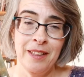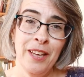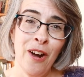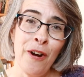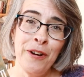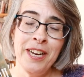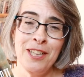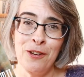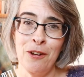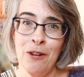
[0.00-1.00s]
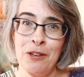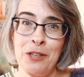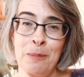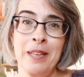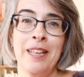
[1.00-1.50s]
the irony is not
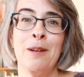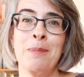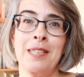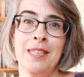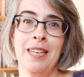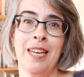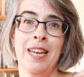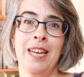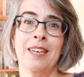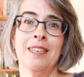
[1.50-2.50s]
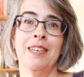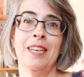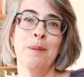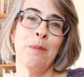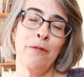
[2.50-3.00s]
lost to me that I'm sitting here
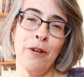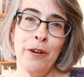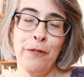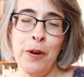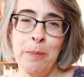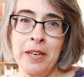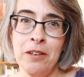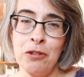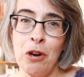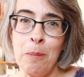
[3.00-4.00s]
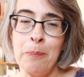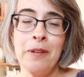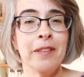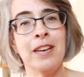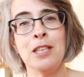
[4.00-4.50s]
in my very feminine top
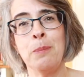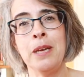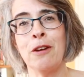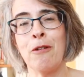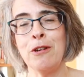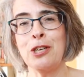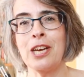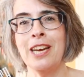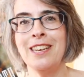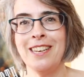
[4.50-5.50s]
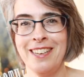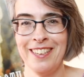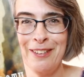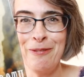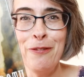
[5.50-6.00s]
that has been crocheted,
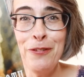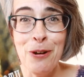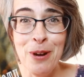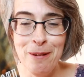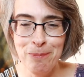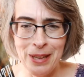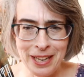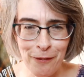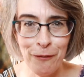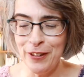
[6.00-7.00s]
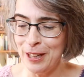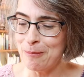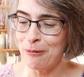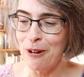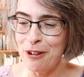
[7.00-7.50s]
reviewing bloody
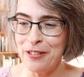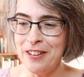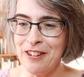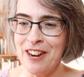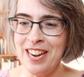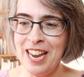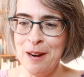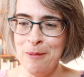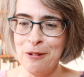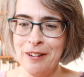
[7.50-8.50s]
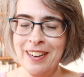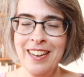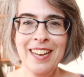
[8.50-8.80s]
Philip Roth, The Dying Animal,